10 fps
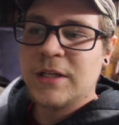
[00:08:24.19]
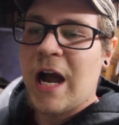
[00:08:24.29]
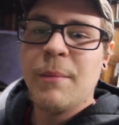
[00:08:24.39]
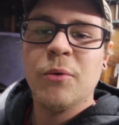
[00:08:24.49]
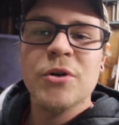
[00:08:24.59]

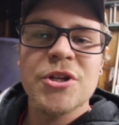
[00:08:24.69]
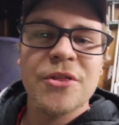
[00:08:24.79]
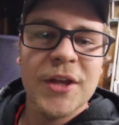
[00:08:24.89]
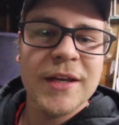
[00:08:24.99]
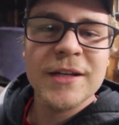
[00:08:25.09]
Comment what you
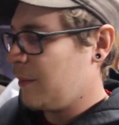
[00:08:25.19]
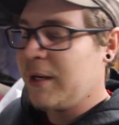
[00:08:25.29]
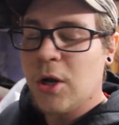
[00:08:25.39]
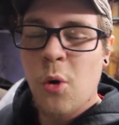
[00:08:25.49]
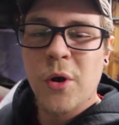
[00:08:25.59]
think. Let
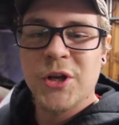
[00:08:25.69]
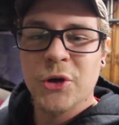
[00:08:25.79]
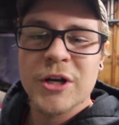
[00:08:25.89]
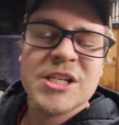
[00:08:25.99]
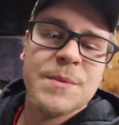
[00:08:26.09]
me know what
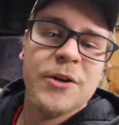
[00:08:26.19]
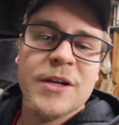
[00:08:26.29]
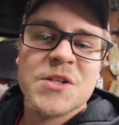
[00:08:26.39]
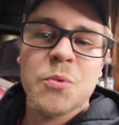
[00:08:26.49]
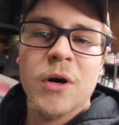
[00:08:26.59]
your
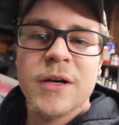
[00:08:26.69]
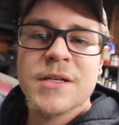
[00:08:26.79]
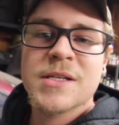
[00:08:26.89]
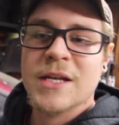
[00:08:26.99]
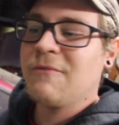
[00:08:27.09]
experience
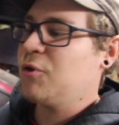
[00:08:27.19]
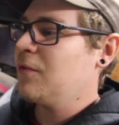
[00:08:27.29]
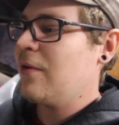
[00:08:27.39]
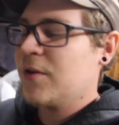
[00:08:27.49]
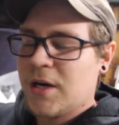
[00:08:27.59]
was, if
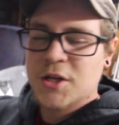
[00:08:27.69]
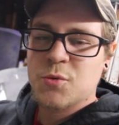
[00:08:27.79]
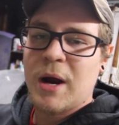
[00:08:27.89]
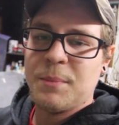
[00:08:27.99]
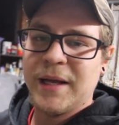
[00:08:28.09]
you've ever done a
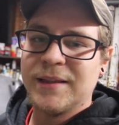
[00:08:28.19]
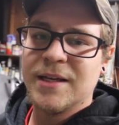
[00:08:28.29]
swap like